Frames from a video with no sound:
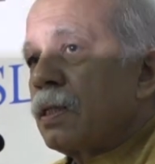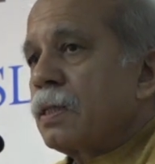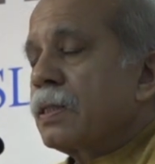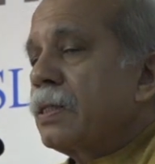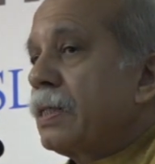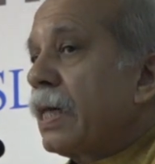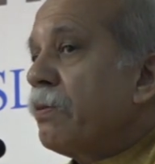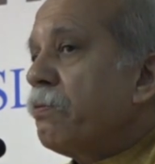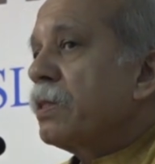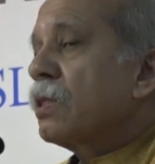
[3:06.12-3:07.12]
It is a
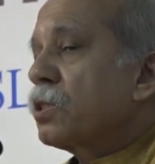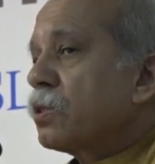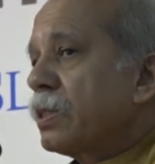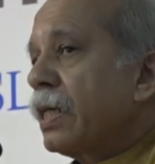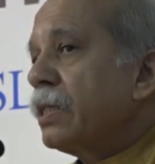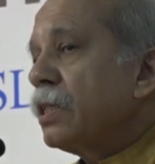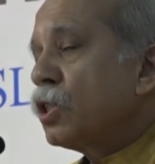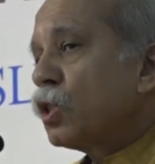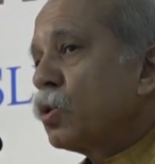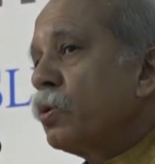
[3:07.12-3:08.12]
time when the society
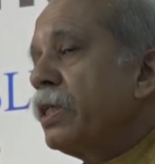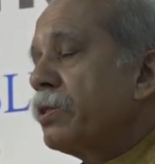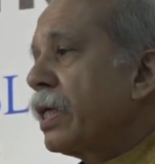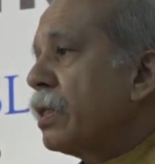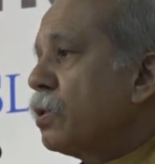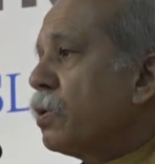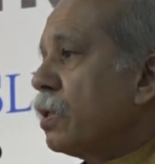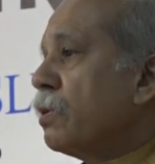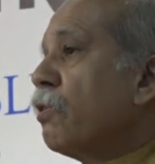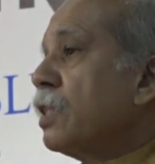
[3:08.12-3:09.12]
is truly trying to
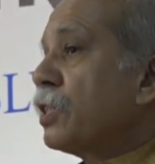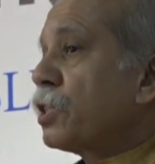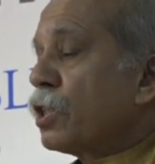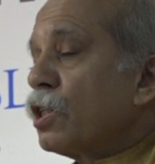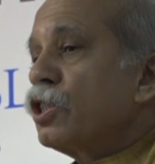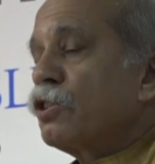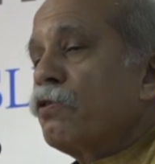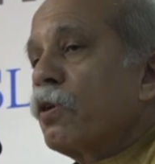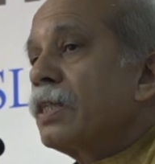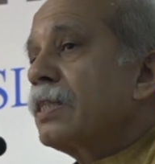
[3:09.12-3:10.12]
search
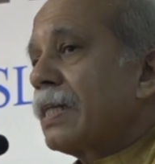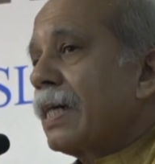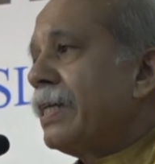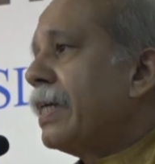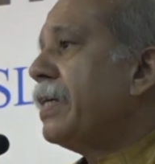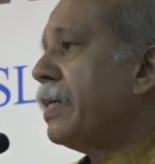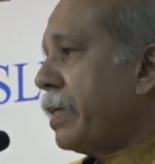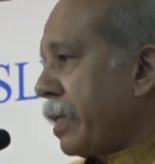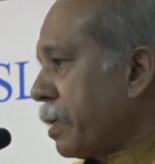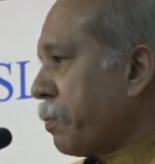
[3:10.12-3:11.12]
for its
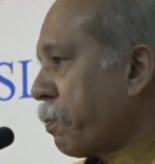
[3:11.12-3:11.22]
identity.